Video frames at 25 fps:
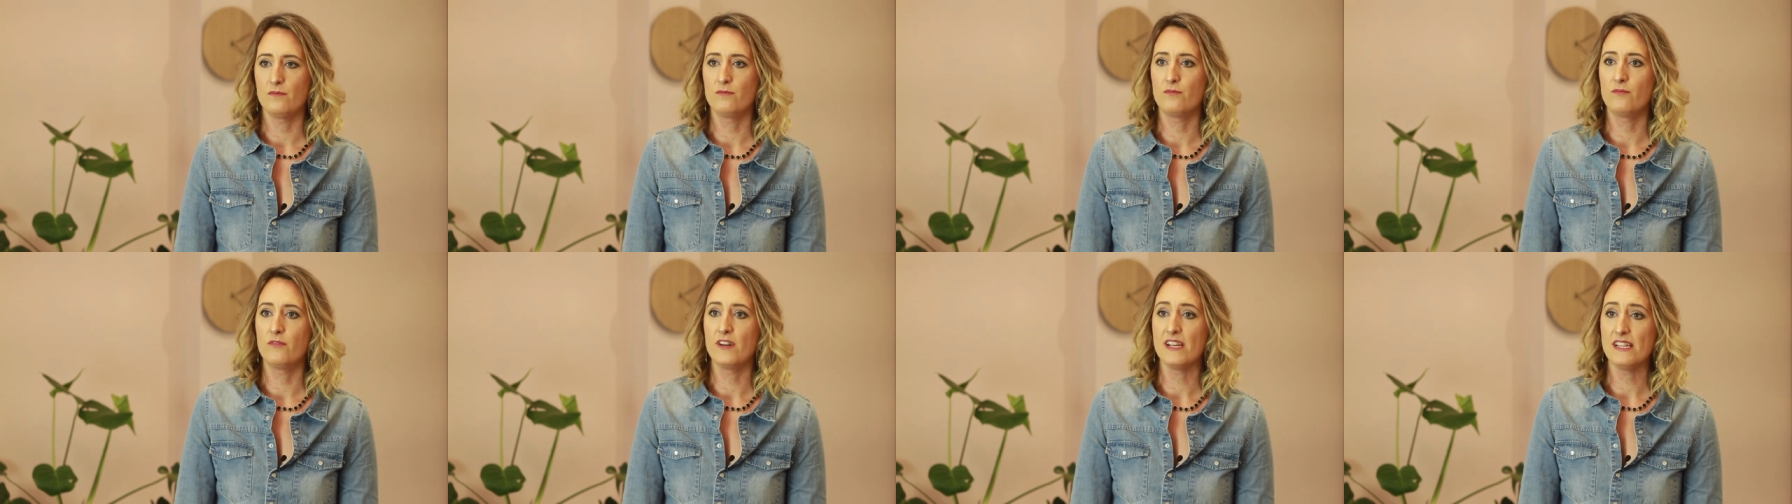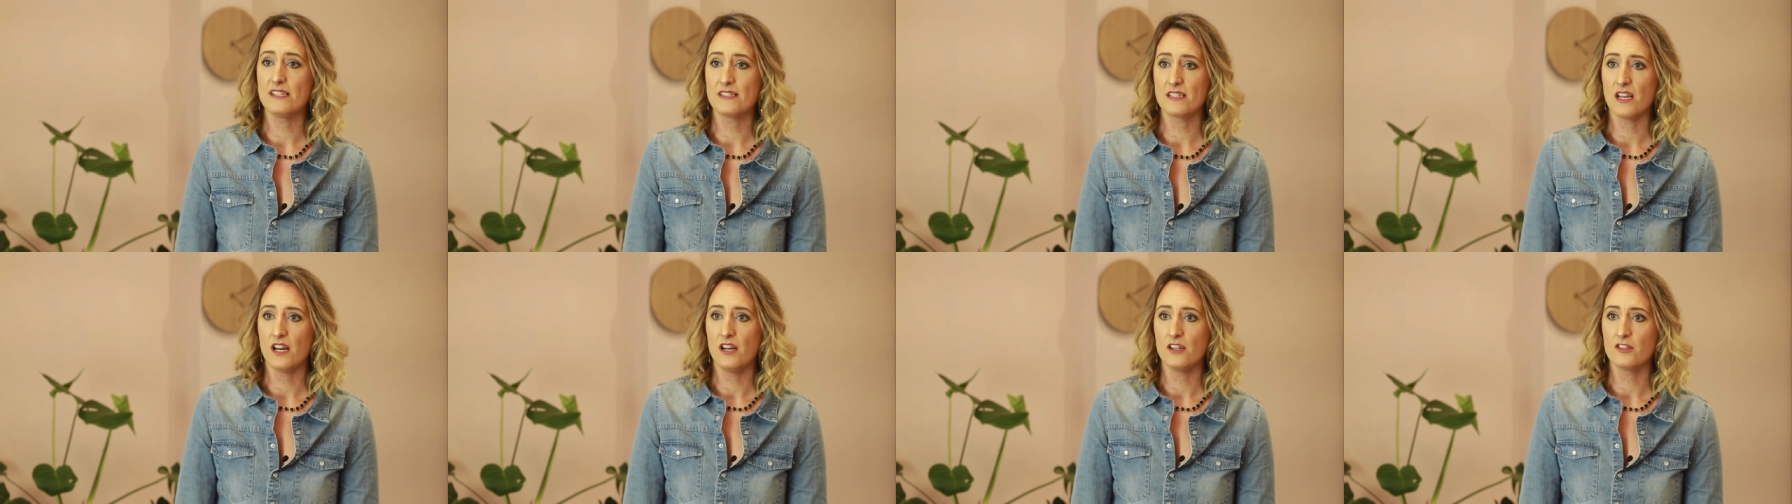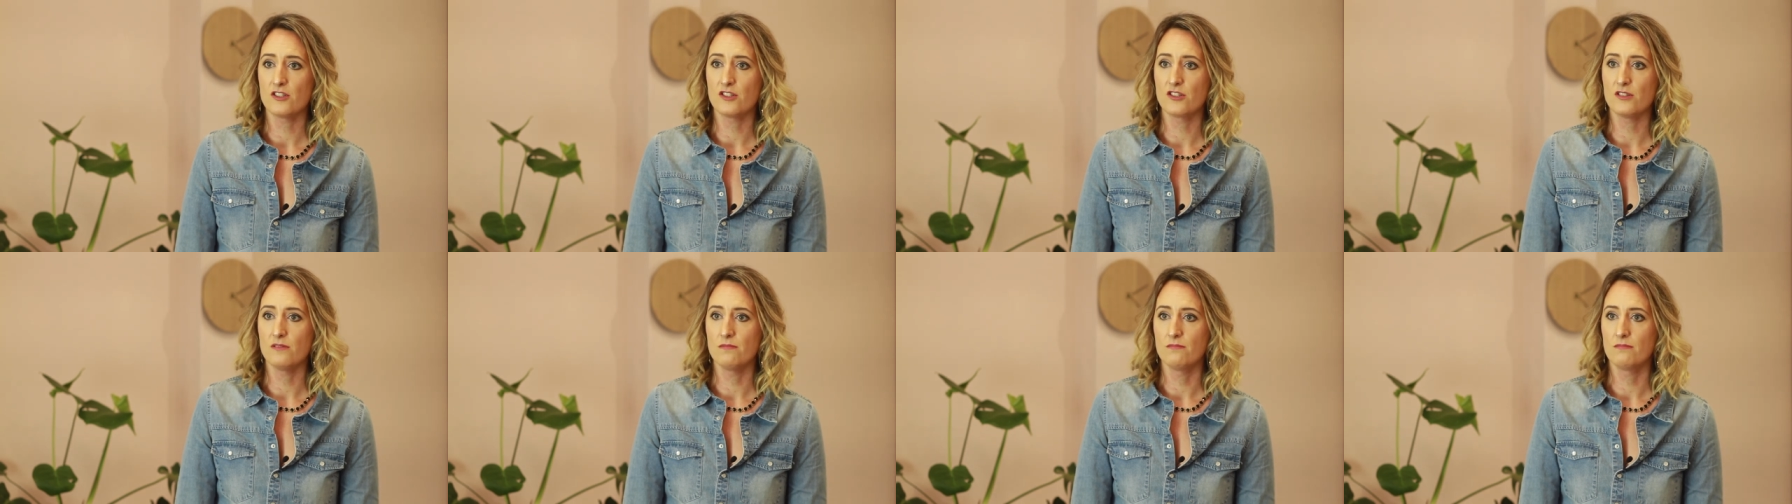research
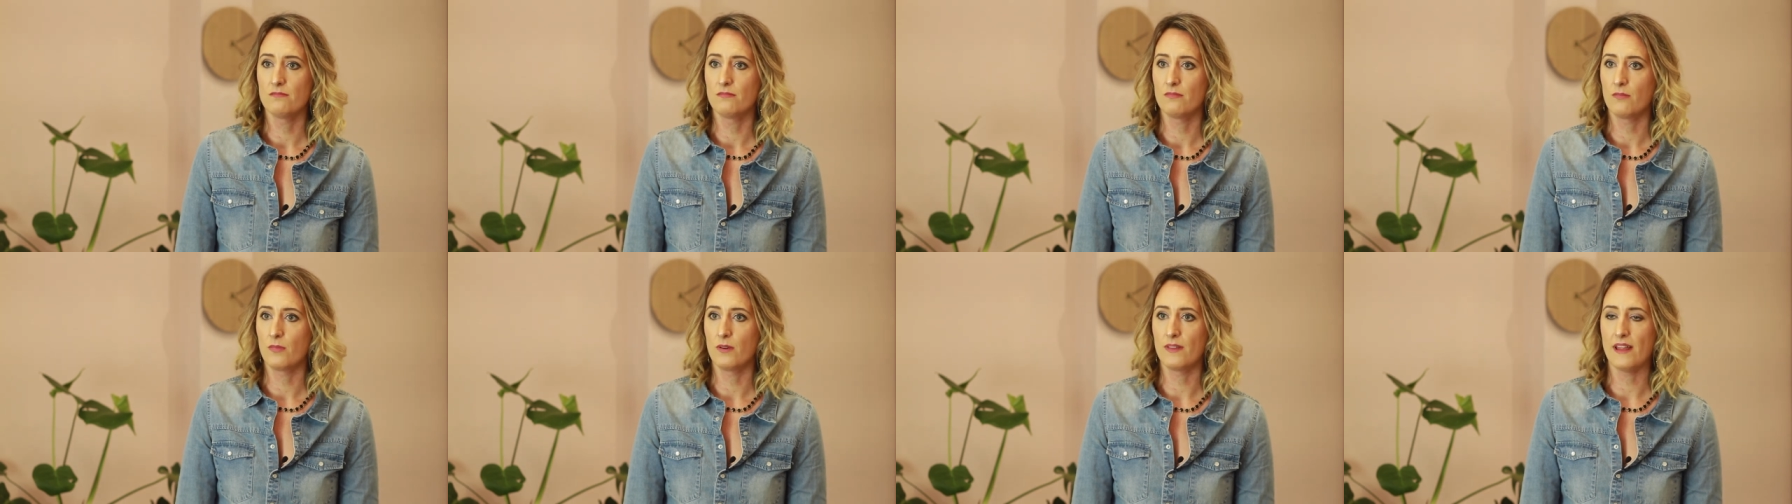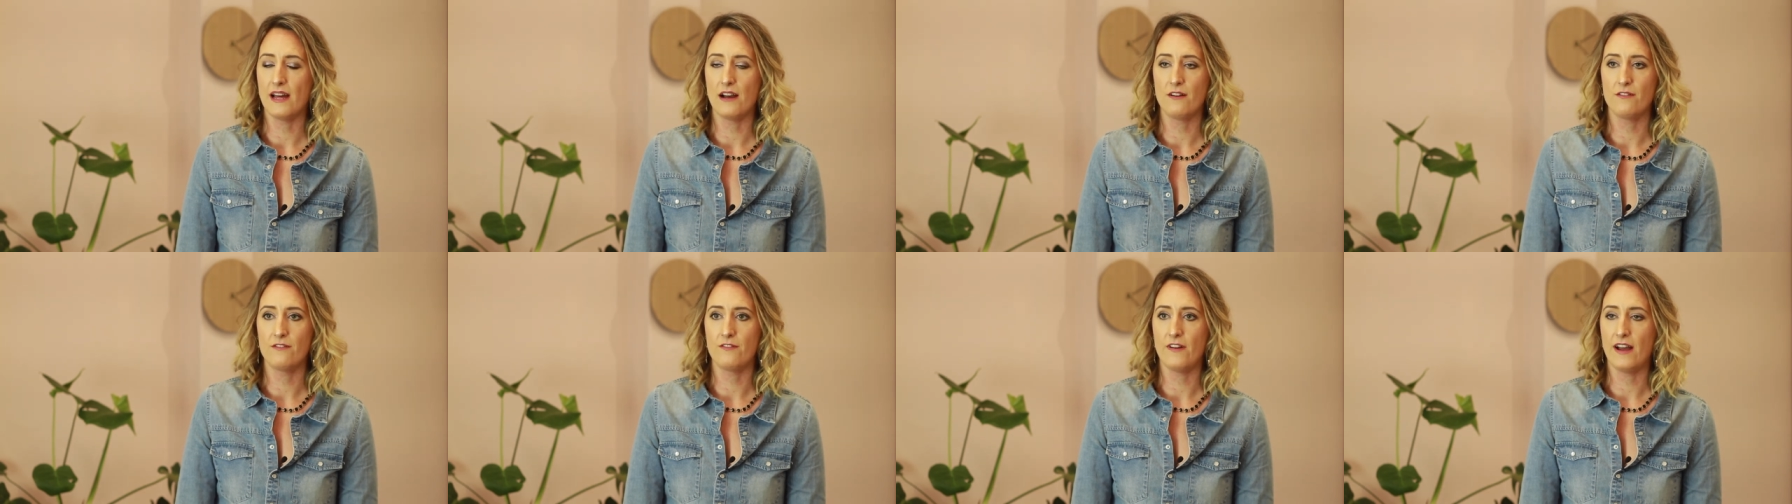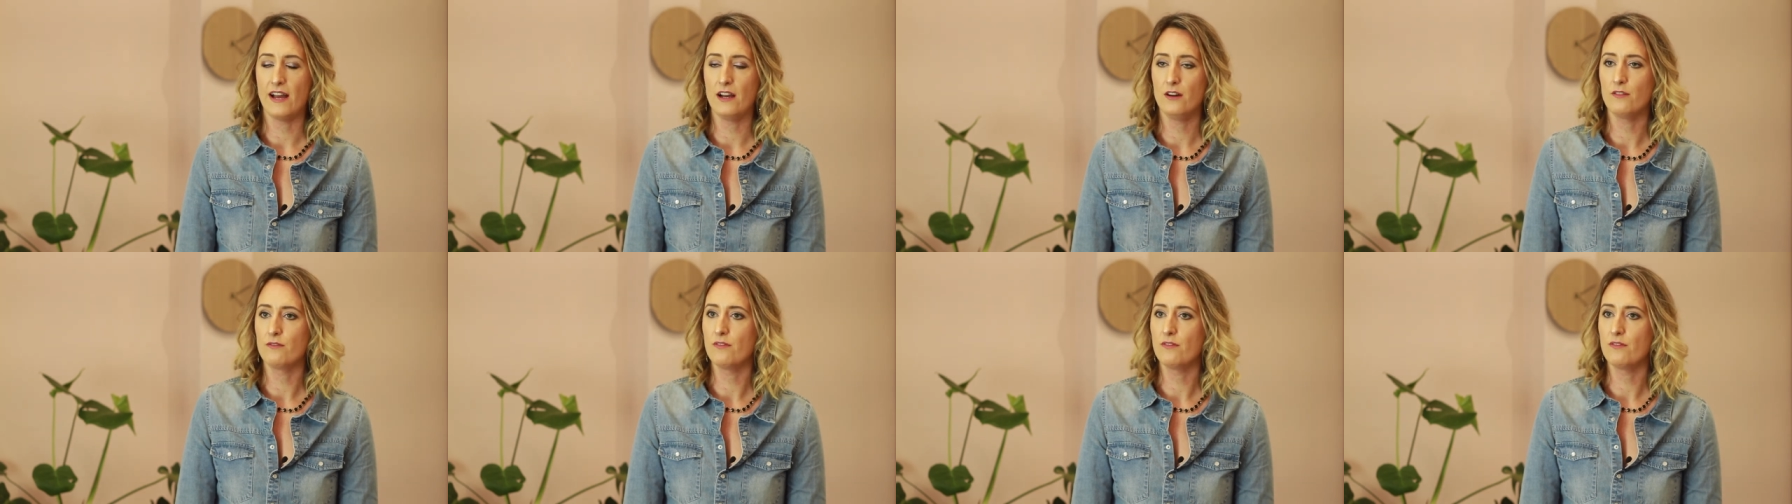without fail,